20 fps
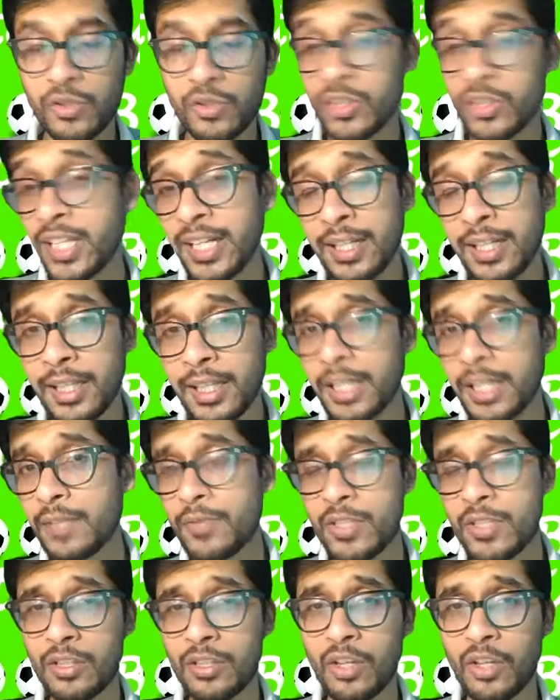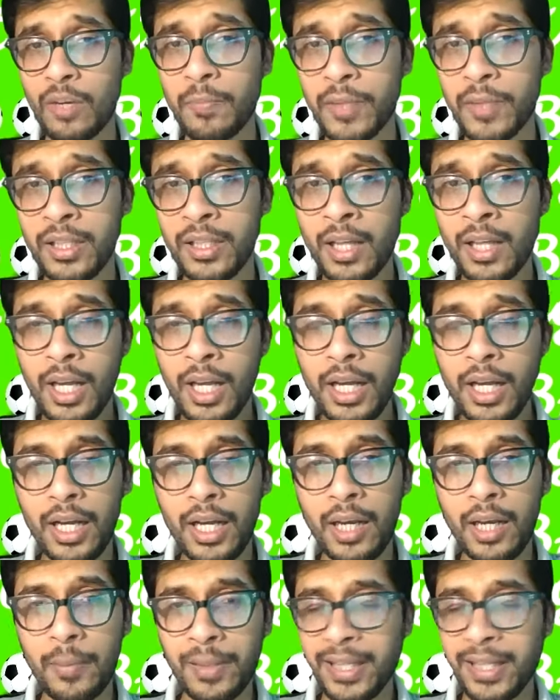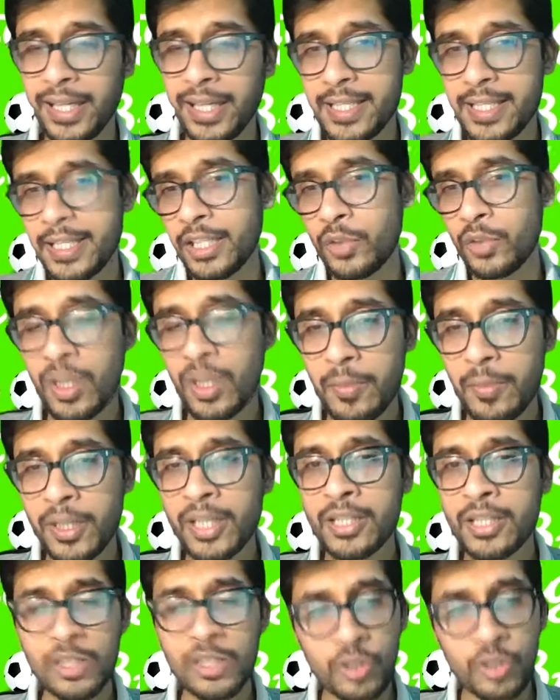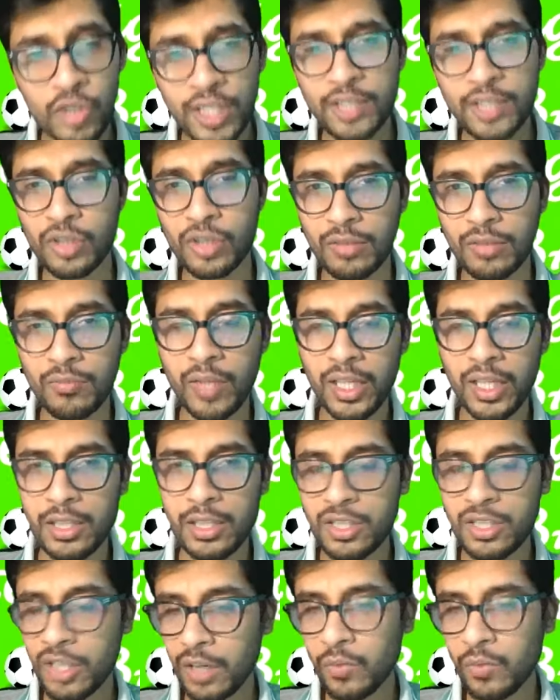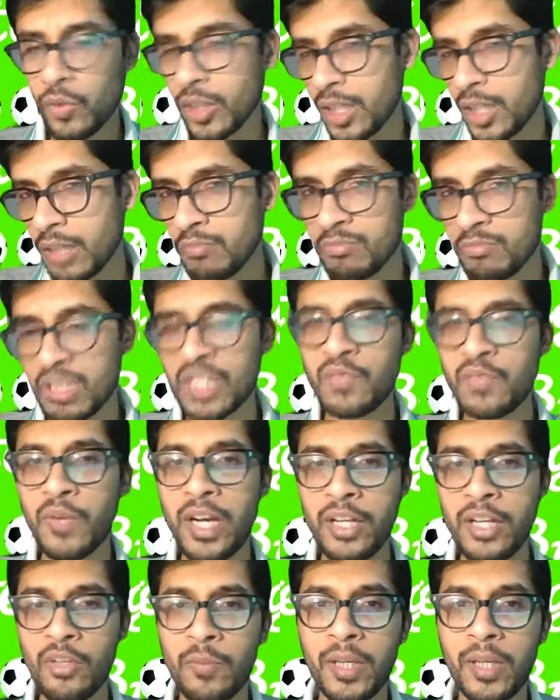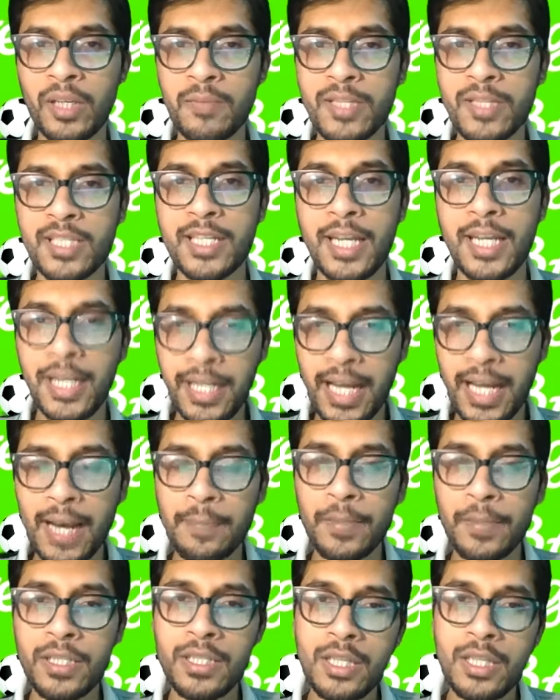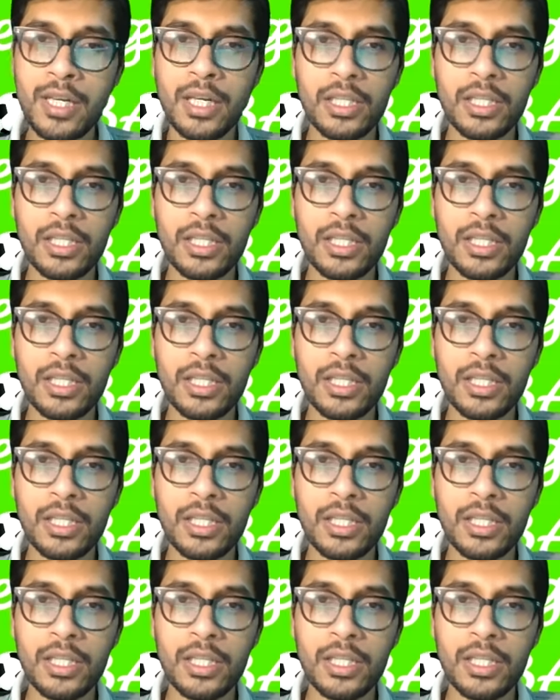So tactically, it was incompetent. And like I said, 20 minutes, you change it, right? It's not working. That's fine. You make a mistake. It happens.